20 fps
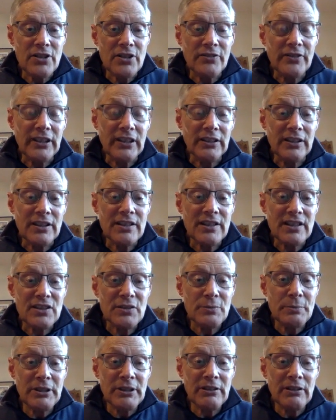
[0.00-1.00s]
of illness
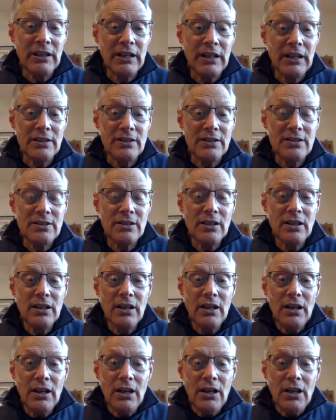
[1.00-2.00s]
experience
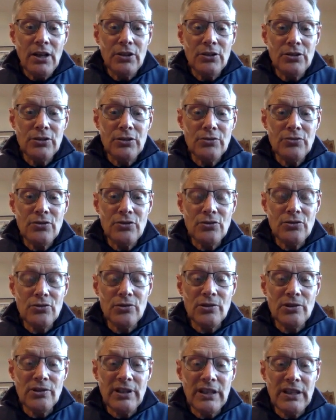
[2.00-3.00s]
to
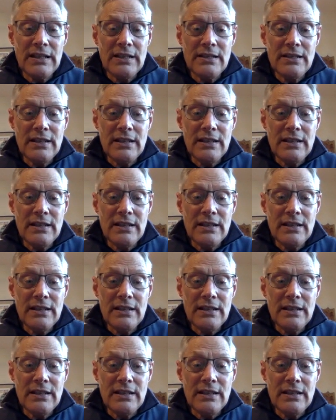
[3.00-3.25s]
stories